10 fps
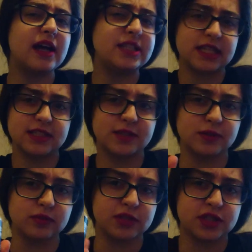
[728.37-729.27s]

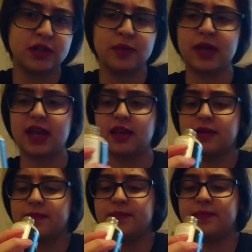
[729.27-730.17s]
identical to Snow Cake.